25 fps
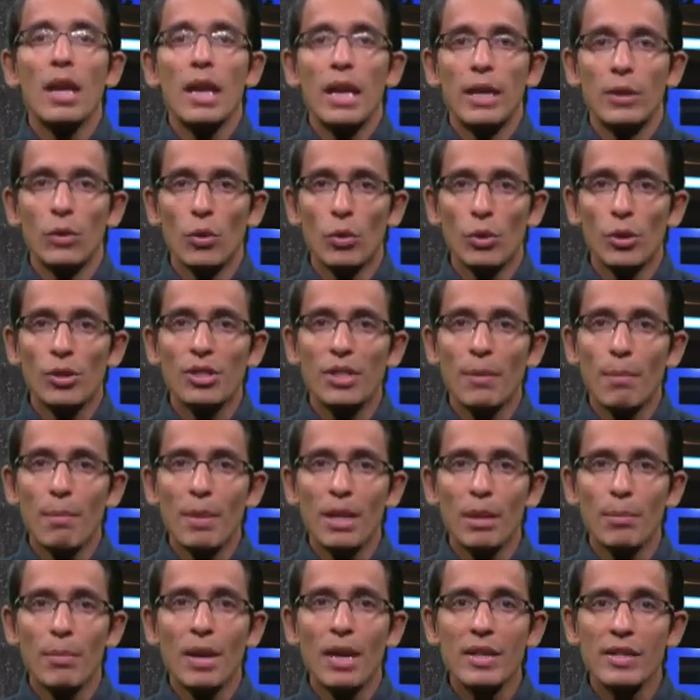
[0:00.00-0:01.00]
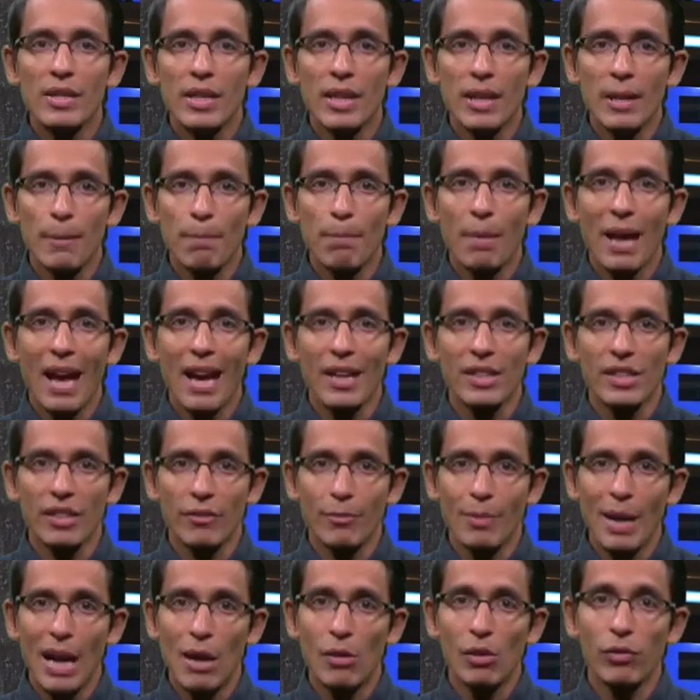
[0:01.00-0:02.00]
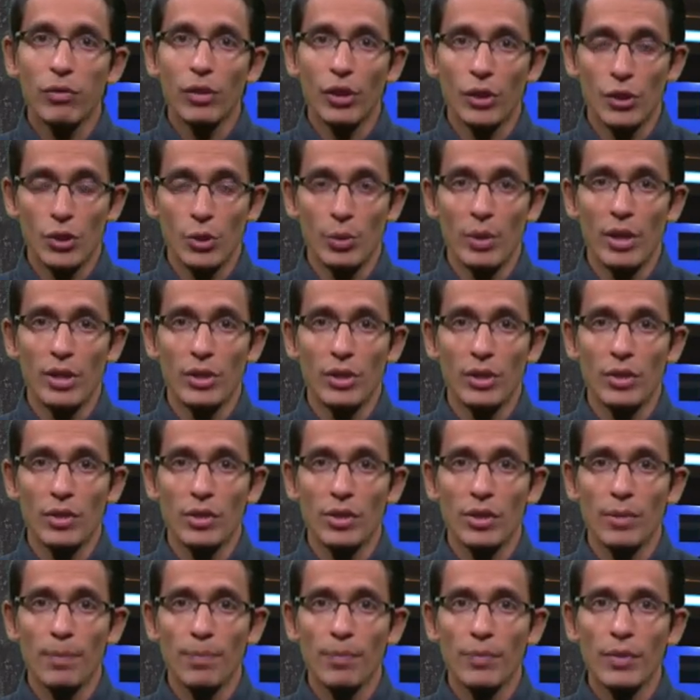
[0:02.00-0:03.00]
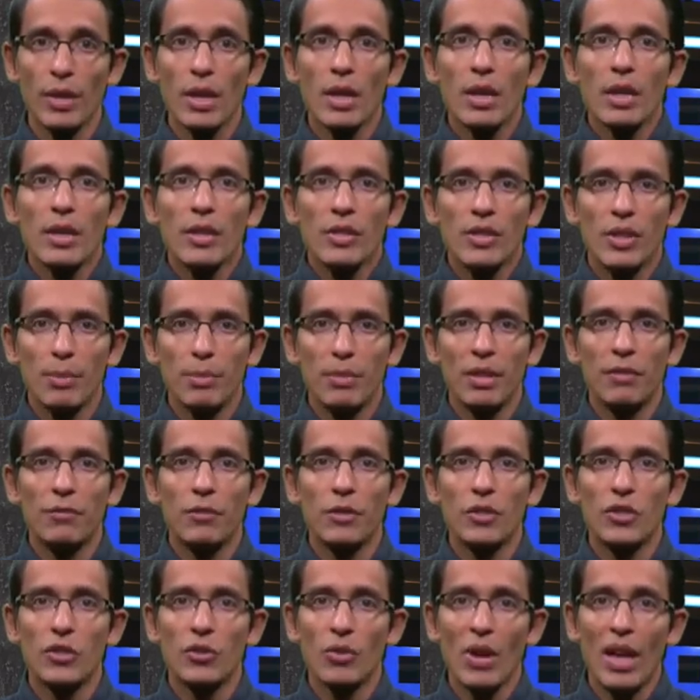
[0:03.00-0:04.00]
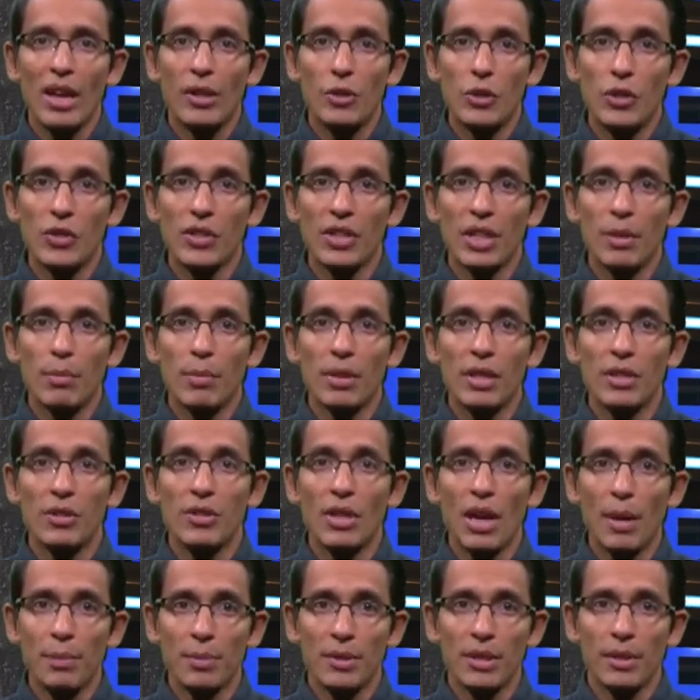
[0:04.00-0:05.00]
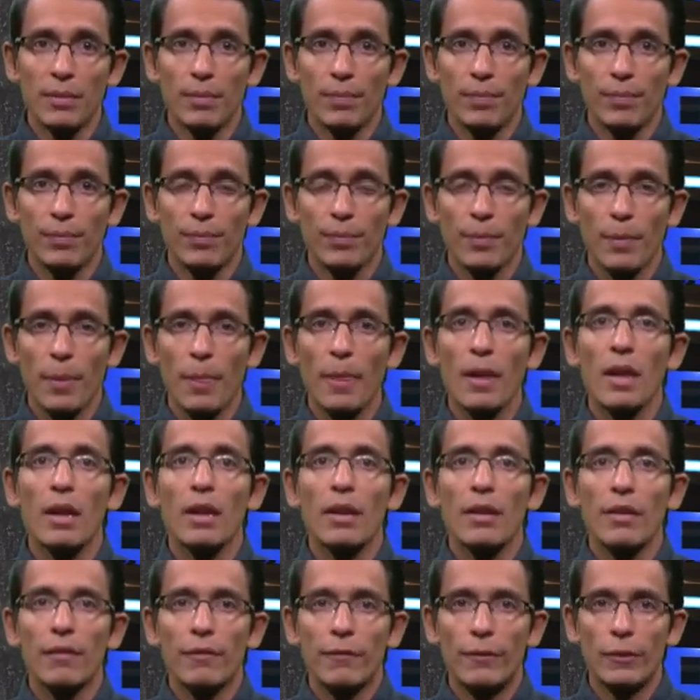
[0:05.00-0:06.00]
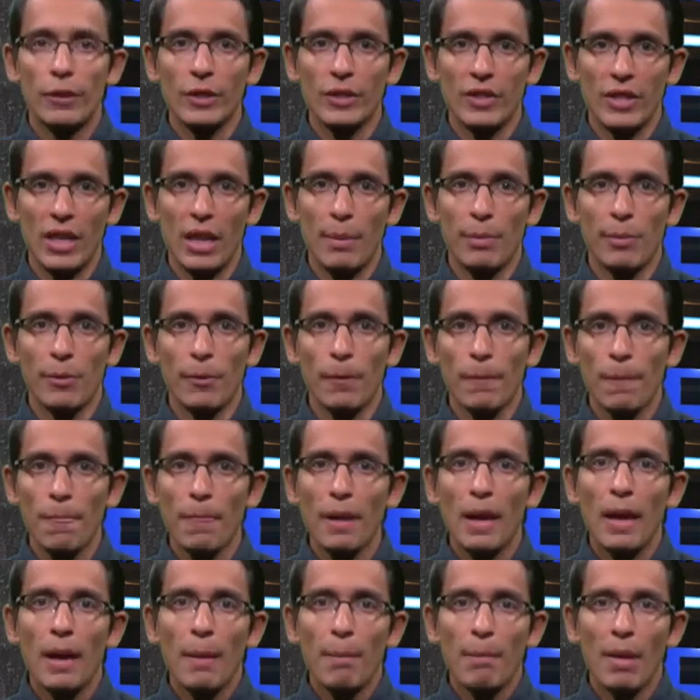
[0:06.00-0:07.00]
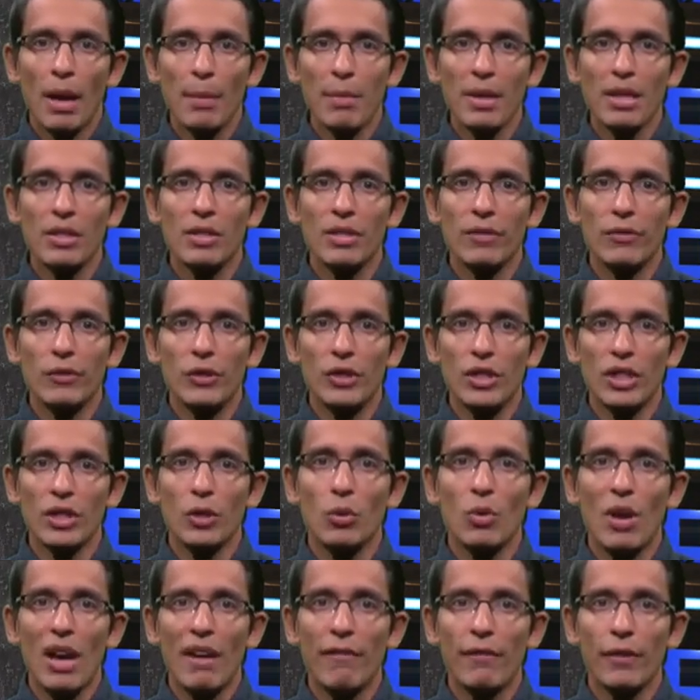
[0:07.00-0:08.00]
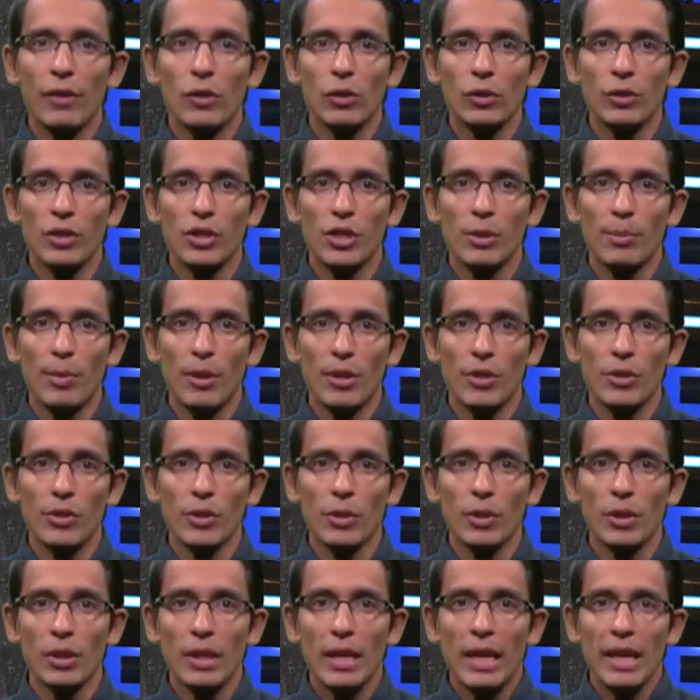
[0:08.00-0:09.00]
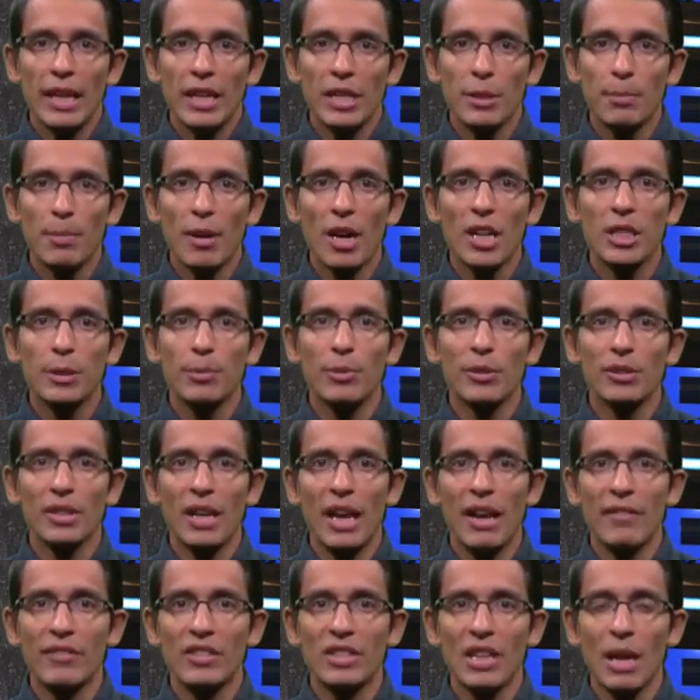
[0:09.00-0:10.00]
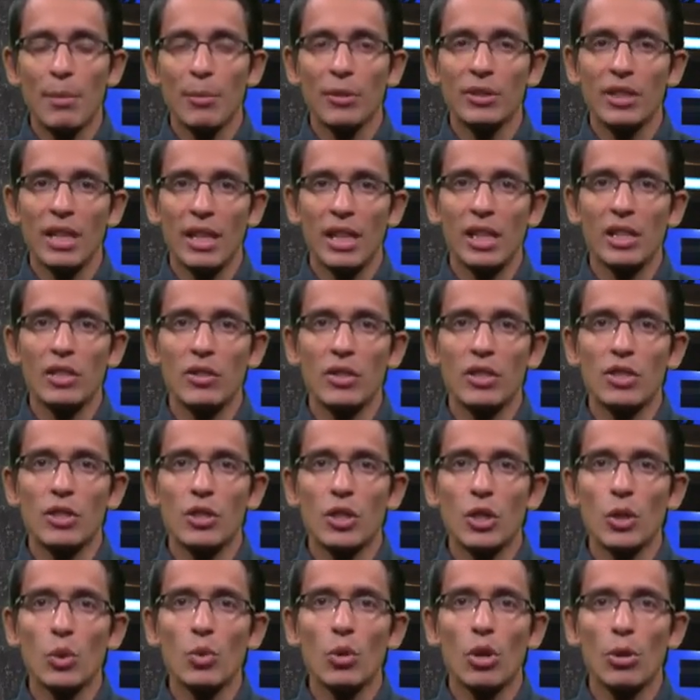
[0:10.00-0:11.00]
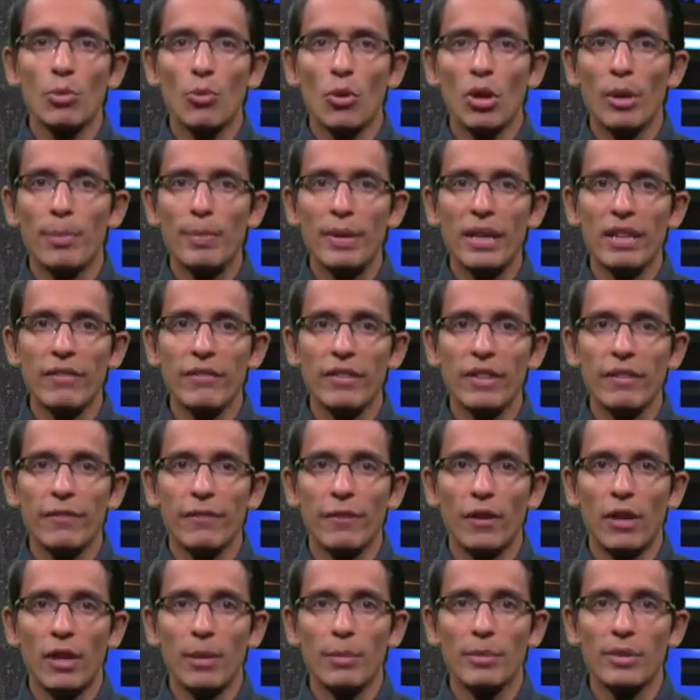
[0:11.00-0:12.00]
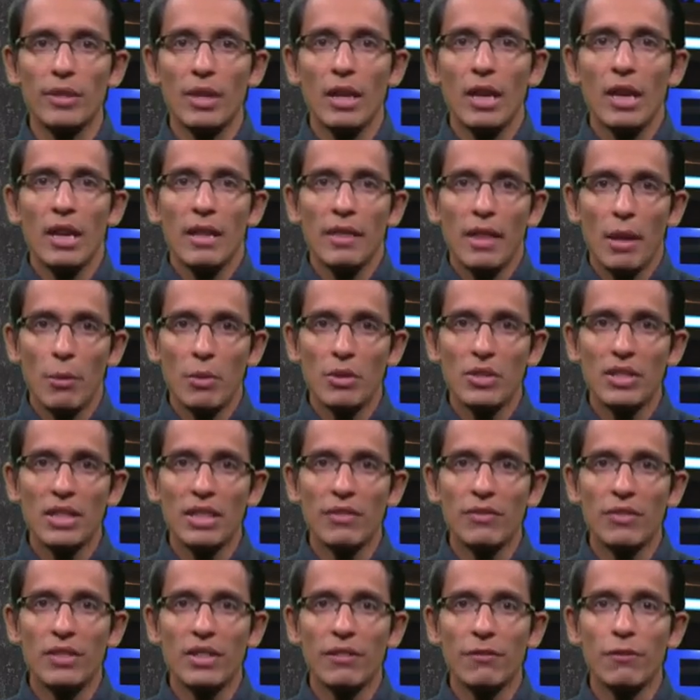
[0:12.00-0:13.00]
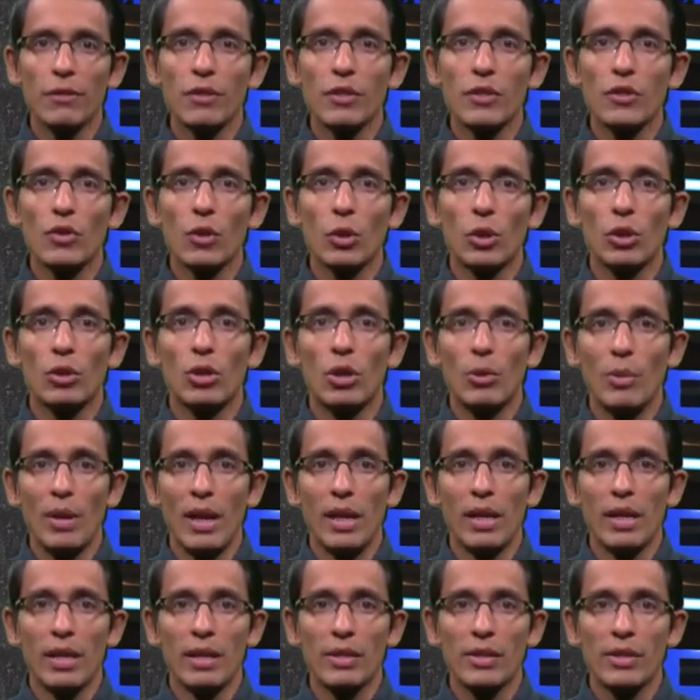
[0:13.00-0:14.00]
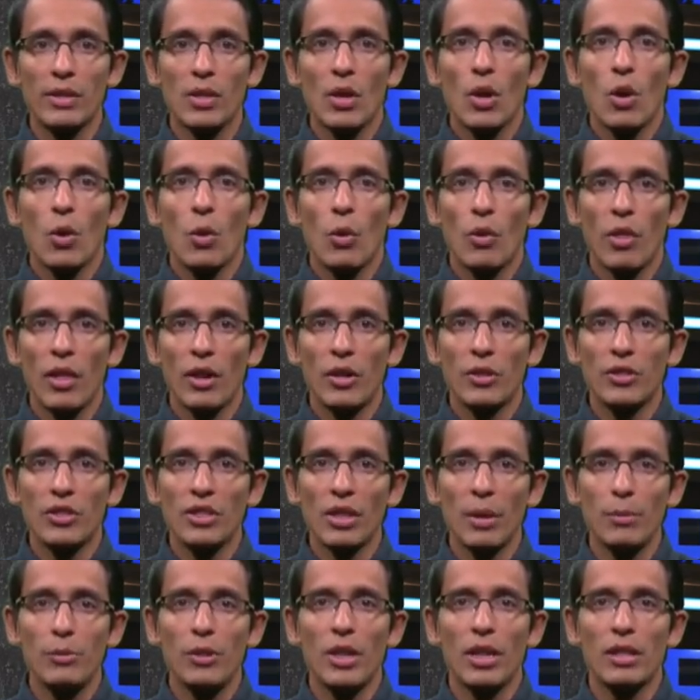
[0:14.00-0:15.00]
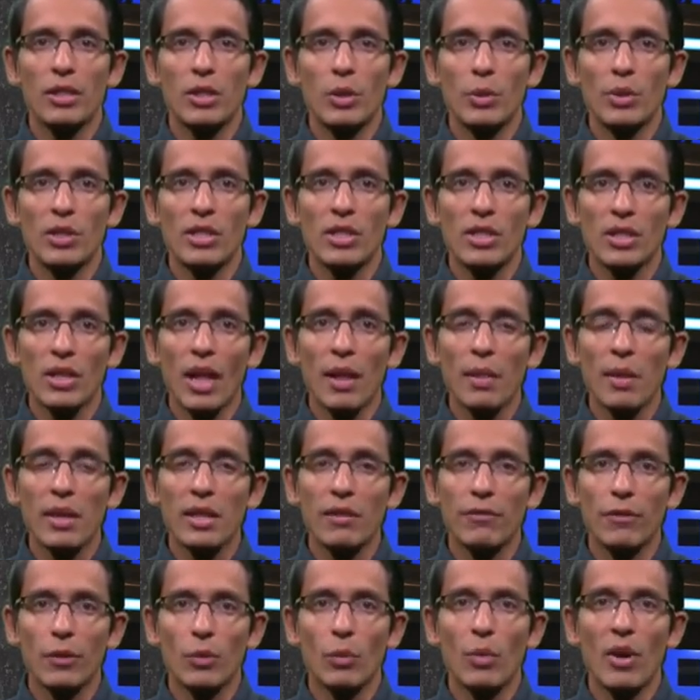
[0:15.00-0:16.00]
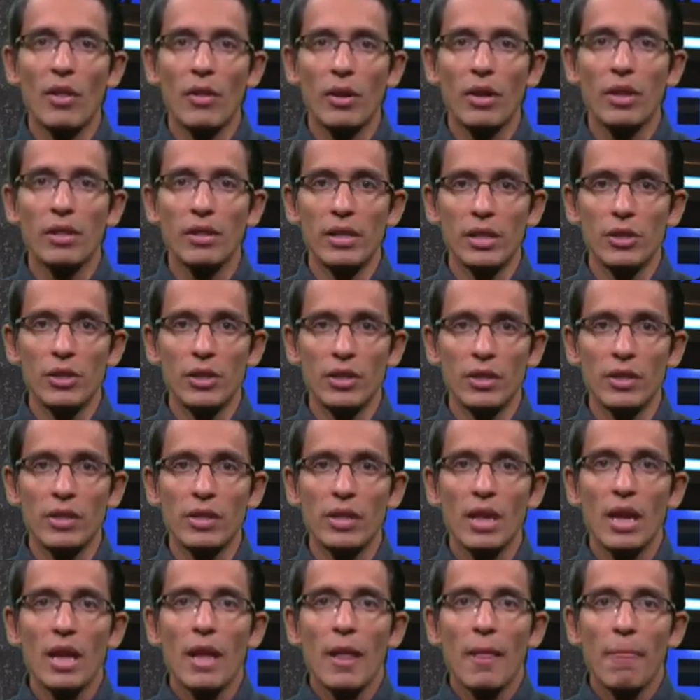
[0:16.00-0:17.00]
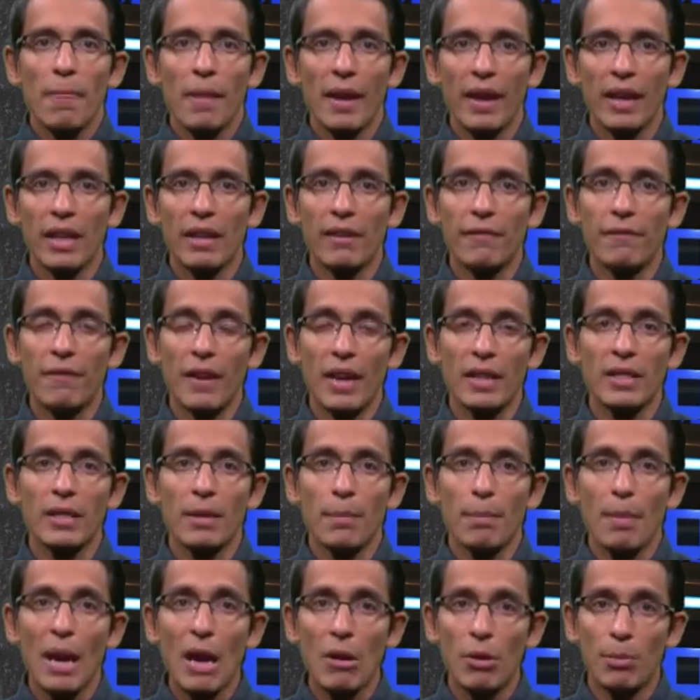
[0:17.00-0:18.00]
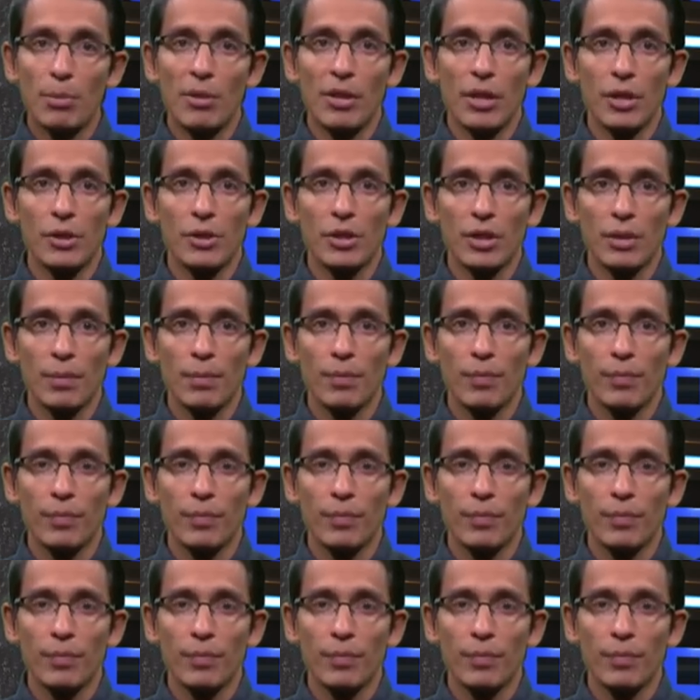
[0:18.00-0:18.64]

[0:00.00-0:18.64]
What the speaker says: In order to minimize the impact of power fluctuations, some different strategies can be adopted. For example, by means of geographical dispersal, it is possible to have simultaneously 2 or more PV farms that receive different solar irradiance or that are subject to slightly different weather conditions that can affect power production.